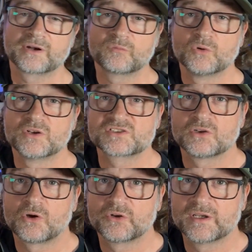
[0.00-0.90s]
and I've worked a
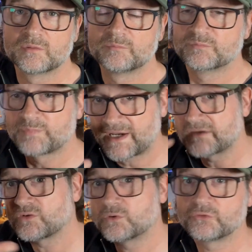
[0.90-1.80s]
lot on it, and backing
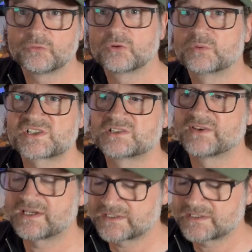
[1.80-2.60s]
vocals and all the rest of it.